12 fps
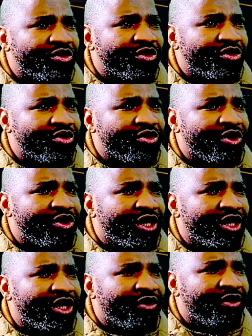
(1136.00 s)
hourly
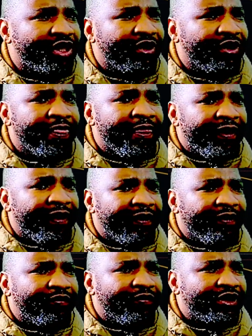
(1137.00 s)
and
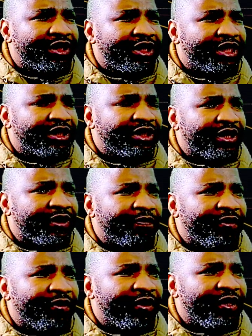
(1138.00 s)
witness something.